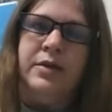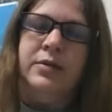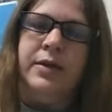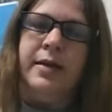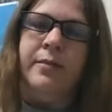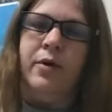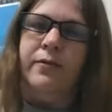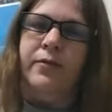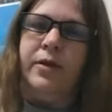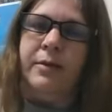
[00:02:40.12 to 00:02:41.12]
to them, or
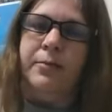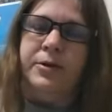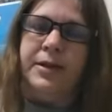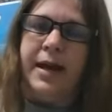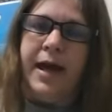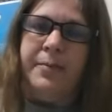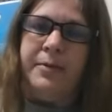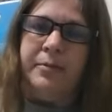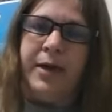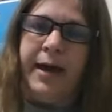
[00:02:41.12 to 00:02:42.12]
if you're going to put that up
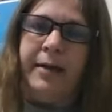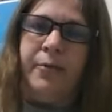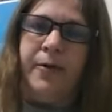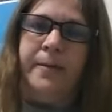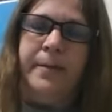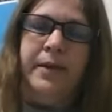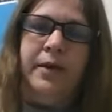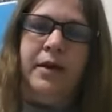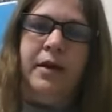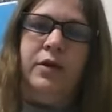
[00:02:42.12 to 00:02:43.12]
in Blackboard,
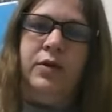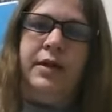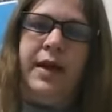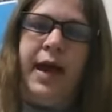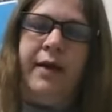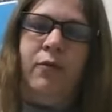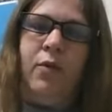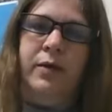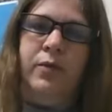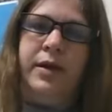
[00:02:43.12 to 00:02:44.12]
you need to have
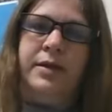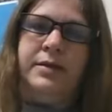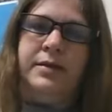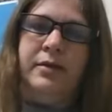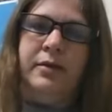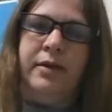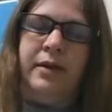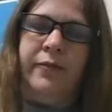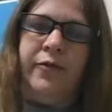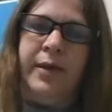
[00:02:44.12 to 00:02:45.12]
1 week's
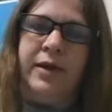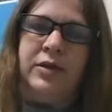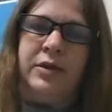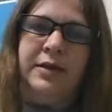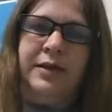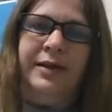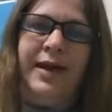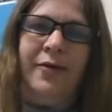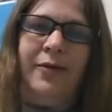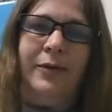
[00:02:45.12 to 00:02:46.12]
information.
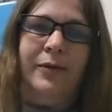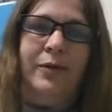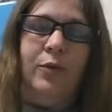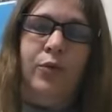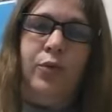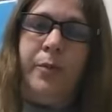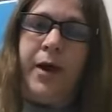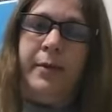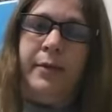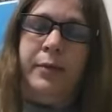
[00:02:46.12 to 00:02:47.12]
Now, we're
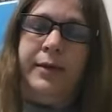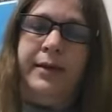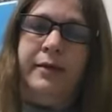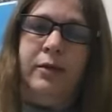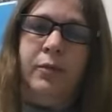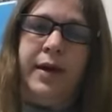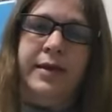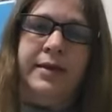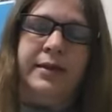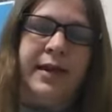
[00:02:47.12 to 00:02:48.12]
probably, the
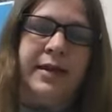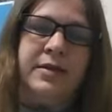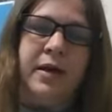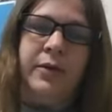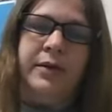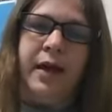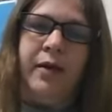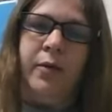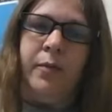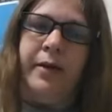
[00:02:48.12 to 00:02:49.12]
way that things all went
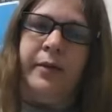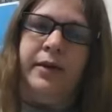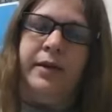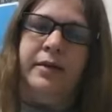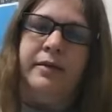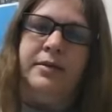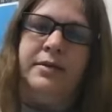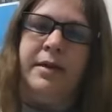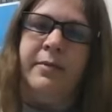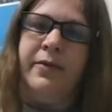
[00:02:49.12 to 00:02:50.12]
down, we're probably going to,
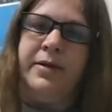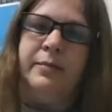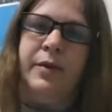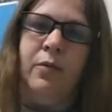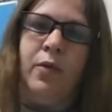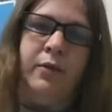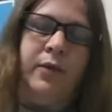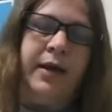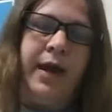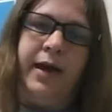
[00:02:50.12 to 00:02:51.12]
some of us, be 1
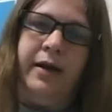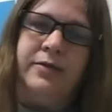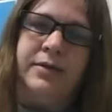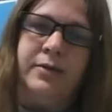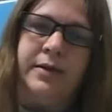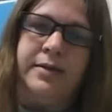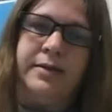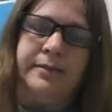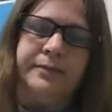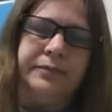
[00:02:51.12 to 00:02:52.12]
week ahead of
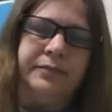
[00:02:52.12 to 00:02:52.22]
students,